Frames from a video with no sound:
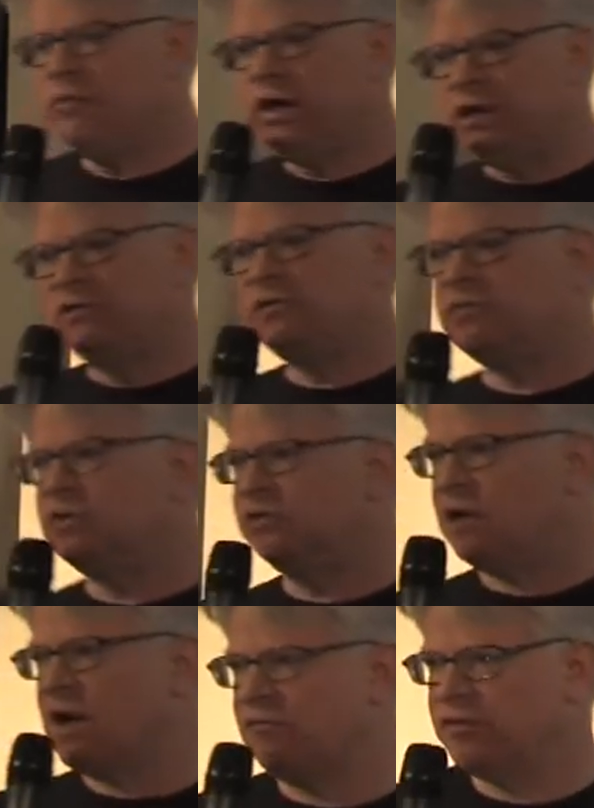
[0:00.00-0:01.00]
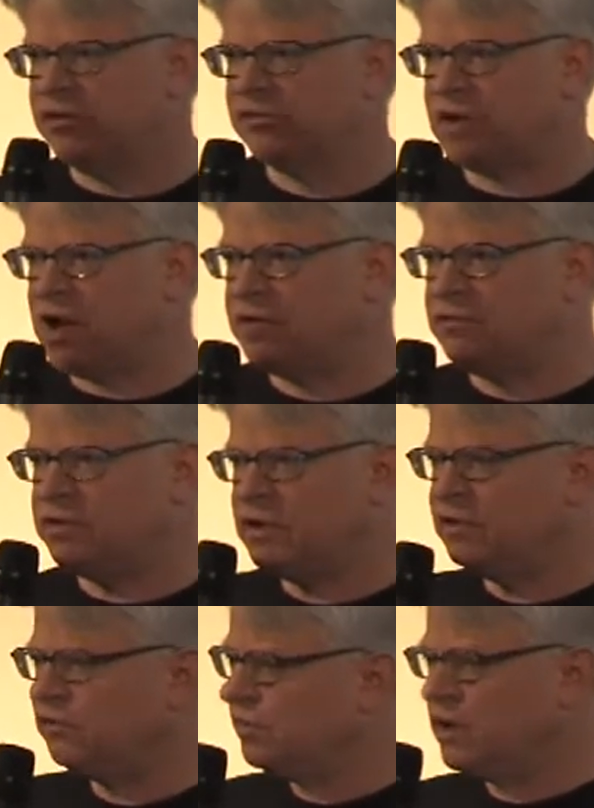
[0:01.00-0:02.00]
We need to resolve this
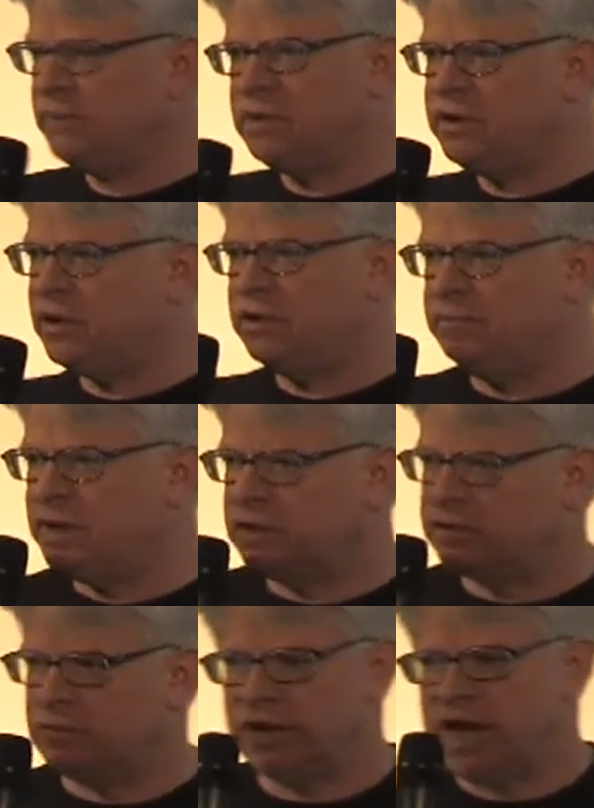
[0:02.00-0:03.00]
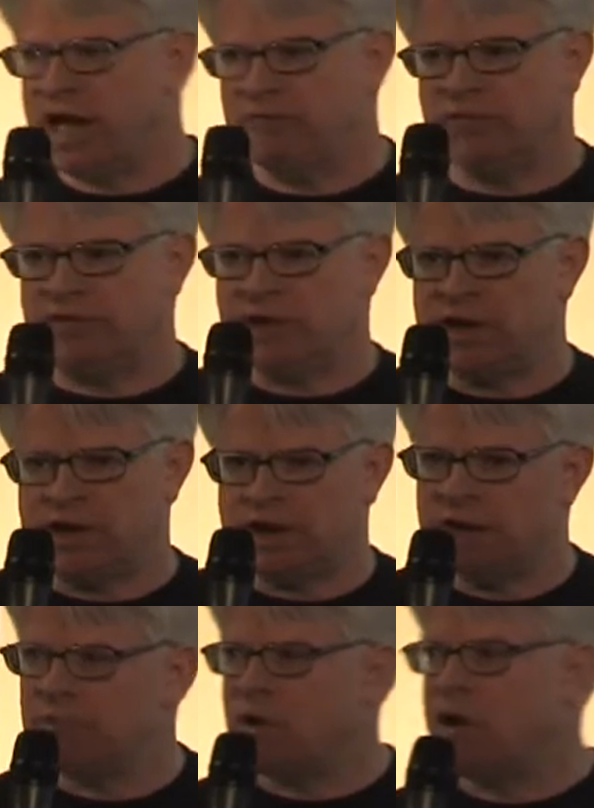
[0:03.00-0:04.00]
contradiction. I'm going to admit that we haven't done it.
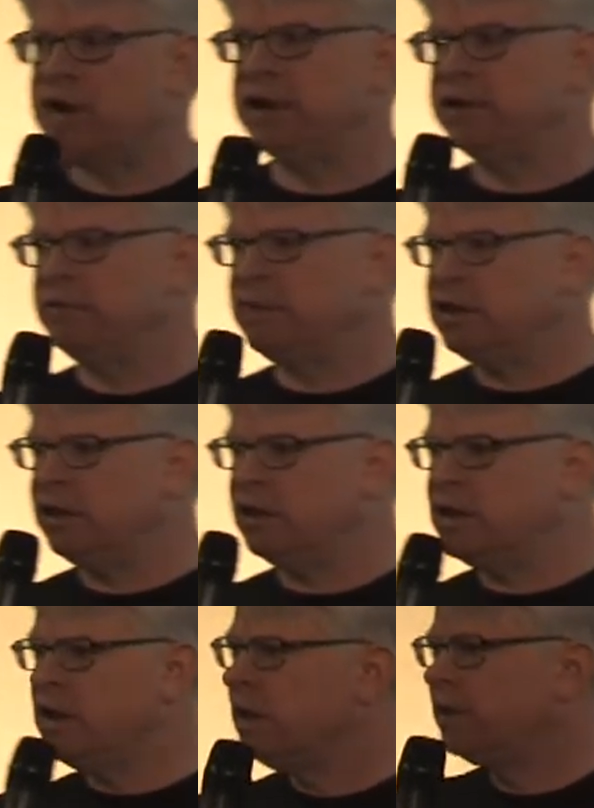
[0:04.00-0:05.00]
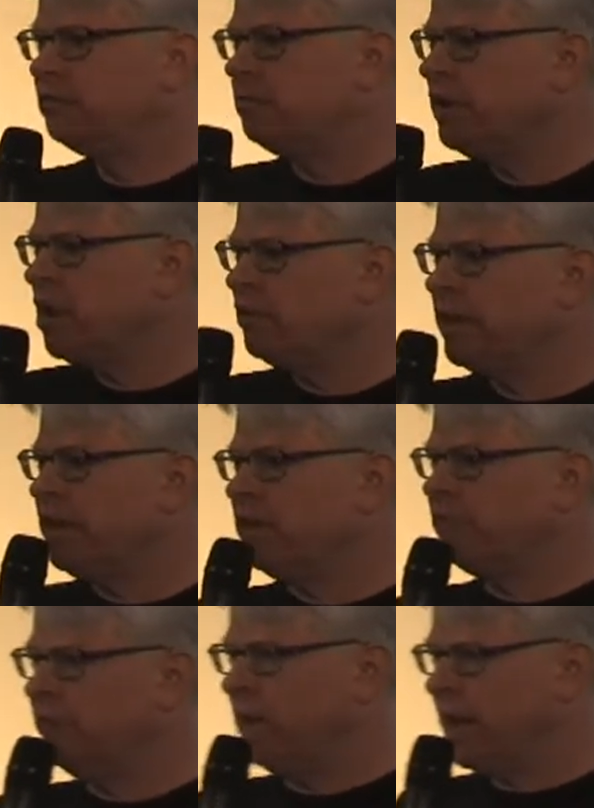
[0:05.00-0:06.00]
I'm caught in the middle because we only
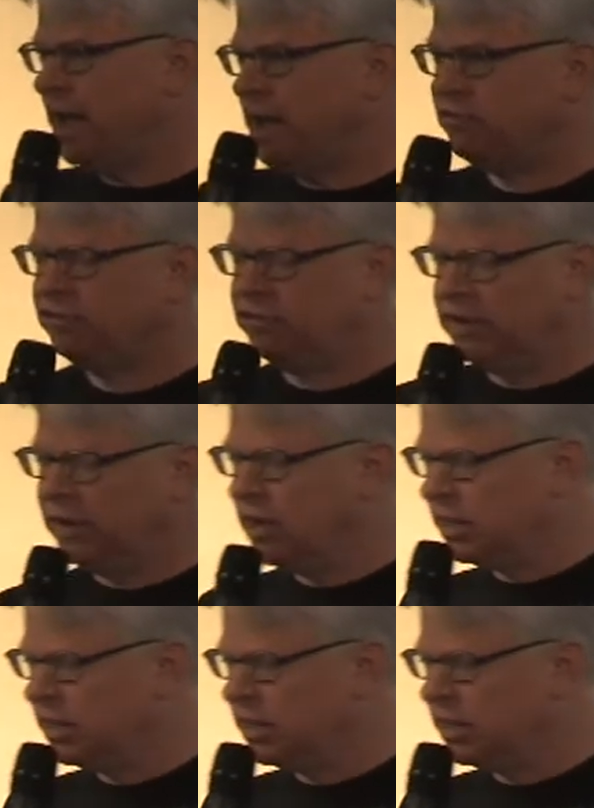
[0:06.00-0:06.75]
give away SD